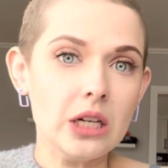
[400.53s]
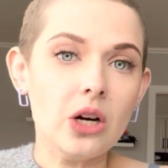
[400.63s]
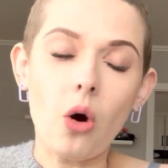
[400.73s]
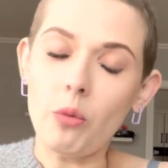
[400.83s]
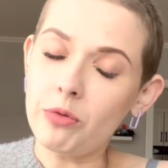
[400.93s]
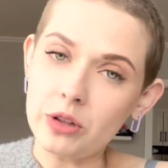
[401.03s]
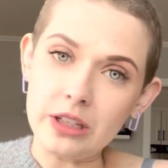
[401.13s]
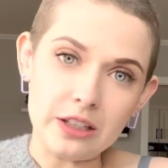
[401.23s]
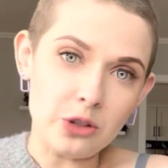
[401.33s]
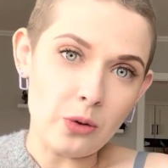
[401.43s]
hopefully
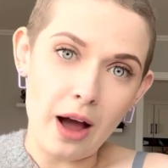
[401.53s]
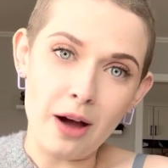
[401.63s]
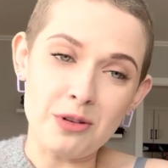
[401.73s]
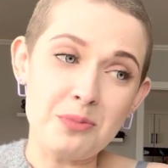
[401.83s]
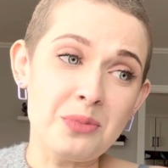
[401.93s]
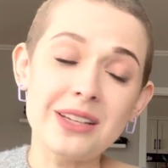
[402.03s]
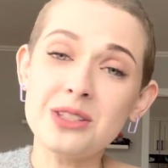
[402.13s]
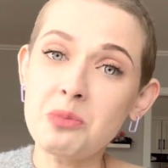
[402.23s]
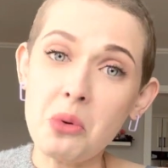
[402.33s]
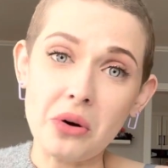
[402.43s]
you have a big
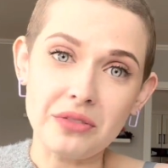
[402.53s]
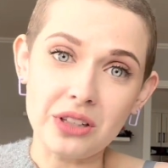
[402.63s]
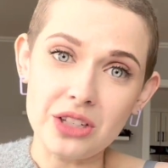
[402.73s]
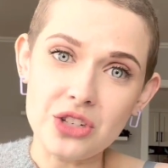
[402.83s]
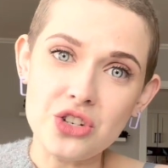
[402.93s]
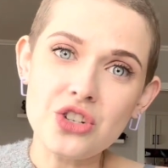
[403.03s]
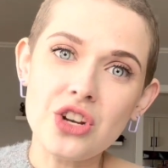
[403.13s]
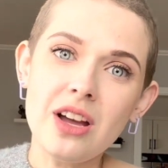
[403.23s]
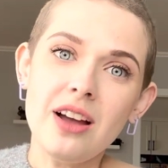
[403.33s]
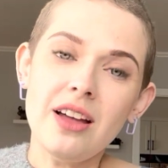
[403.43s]
support village
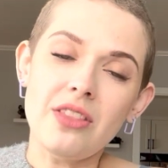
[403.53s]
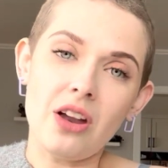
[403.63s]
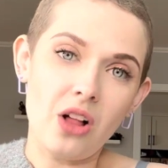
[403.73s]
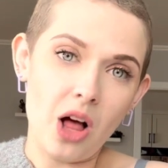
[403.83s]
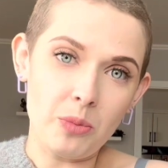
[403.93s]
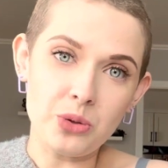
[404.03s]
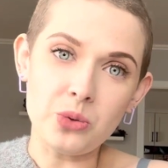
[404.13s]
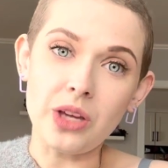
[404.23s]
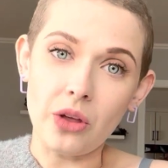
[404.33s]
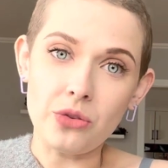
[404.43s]
that'll help you
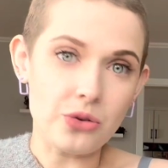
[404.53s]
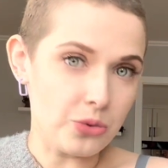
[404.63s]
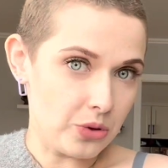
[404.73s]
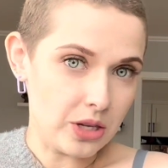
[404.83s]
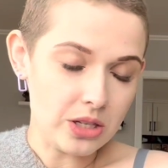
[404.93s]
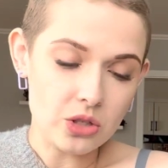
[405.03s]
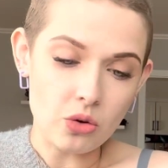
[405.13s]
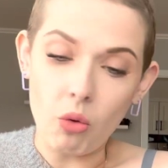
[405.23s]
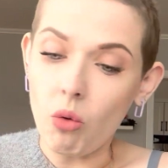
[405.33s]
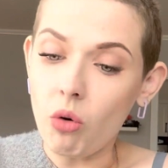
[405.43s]
get through this.
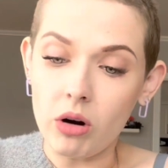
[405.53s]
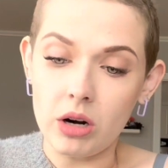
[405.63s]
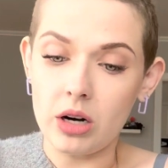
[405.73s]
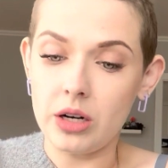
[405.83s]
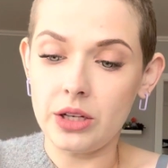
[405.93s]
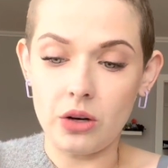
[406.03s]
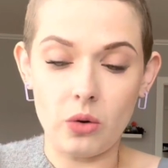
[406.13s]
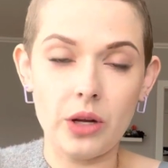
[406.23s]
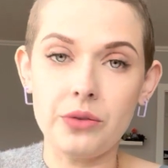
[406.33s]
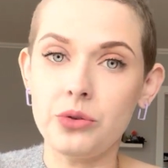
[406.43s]
Or
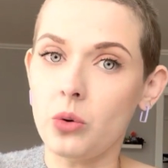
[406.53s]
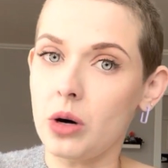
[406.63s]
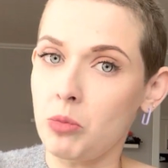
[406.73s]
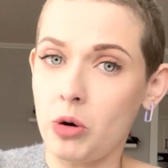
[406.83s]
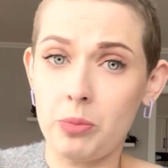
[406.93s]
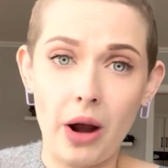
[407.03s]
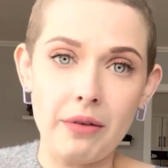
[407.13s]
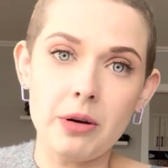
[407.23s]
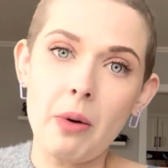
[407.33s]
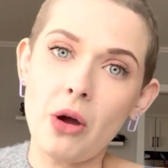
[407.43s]
if you are more
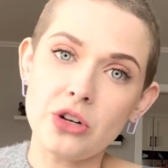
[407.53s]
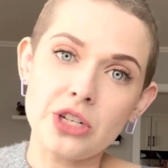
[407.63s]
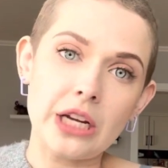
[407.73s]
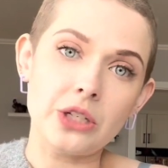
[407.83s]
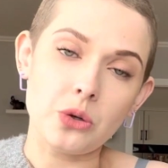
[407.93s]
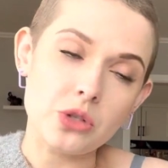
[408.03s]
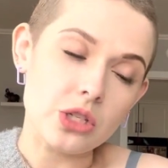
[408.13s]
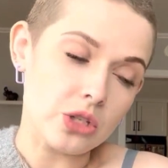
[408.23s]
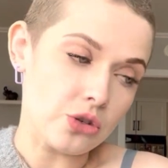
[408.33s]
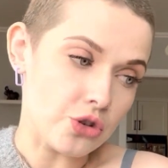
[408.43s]
private about your
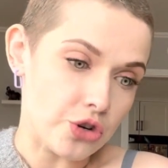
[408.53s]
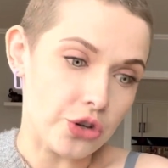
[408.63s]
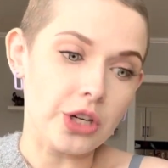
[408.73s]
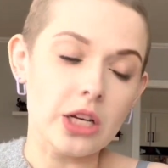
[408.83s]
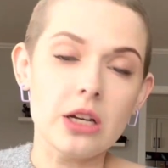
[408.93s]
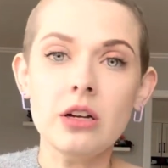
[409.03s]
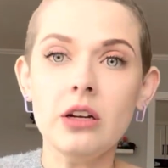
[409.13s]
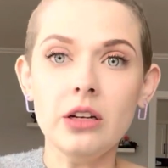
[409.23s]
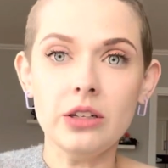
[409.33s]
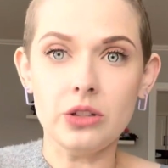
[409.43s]
diagnosis and your journey,
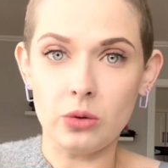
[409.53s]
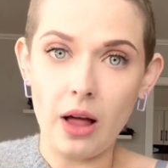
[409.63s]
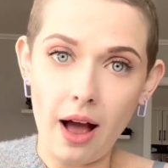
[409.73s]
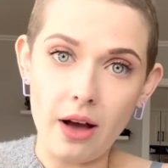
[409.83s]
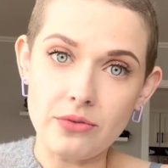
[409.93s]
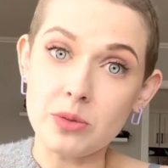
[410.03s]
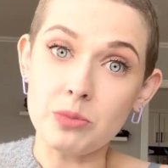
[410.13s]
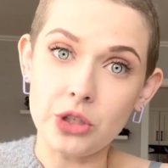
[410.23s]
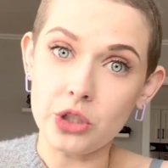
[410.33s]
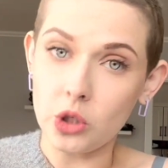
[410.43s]
you'll have
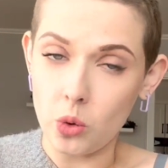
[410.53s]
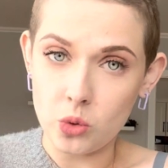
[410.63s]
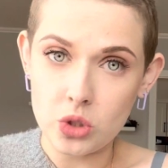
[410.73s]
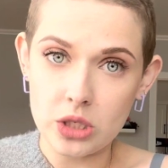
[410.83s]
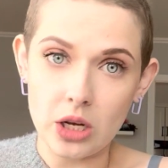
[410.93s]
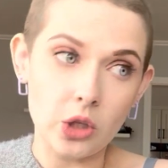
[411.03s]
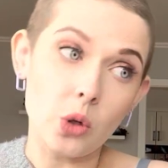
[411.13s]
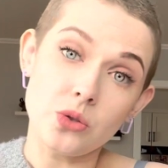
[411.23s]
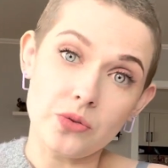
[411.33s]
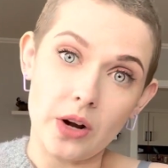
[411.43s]
somebody close, a
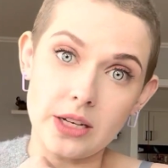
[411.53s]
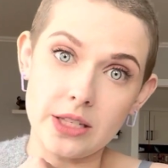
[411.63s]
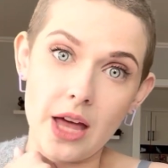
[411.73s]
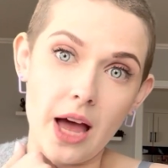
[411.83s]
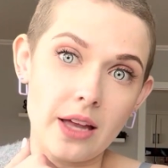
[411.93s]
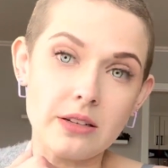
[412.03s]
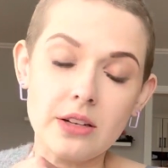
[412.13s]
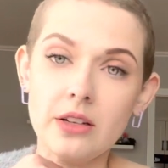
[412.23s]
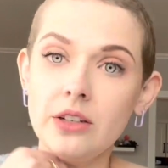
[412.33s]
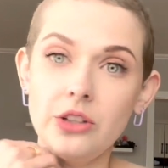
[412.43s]
close friend that
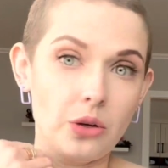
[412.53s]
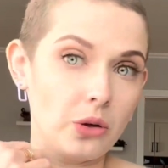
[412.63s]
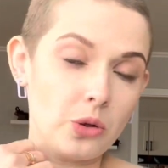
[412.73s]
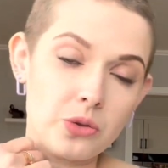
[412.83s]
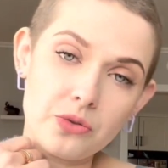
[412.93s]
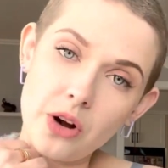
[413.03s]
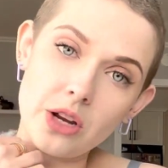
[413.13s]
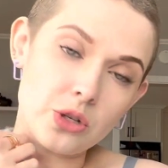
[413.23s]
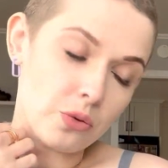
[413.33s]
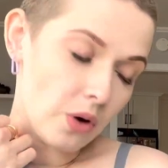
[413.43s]
close
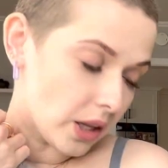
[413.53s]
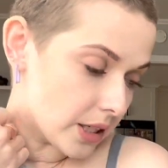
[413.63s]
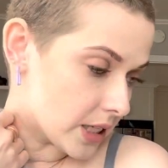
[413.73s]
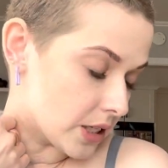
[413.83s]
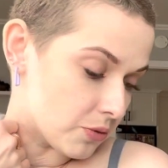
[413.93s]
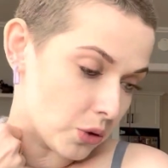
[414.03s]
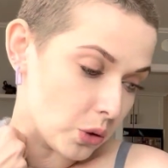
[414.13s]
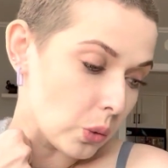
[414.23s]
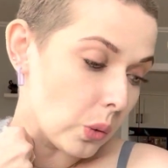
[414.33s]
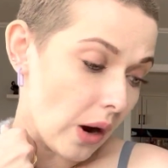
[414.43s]
friend or relative or
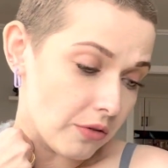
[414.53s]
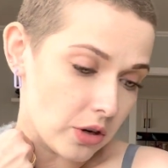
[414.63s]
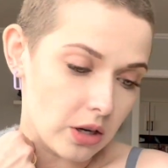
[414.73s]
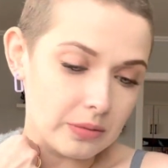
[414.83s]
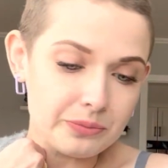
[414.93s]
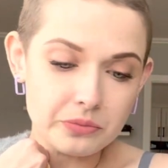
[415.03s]
whoever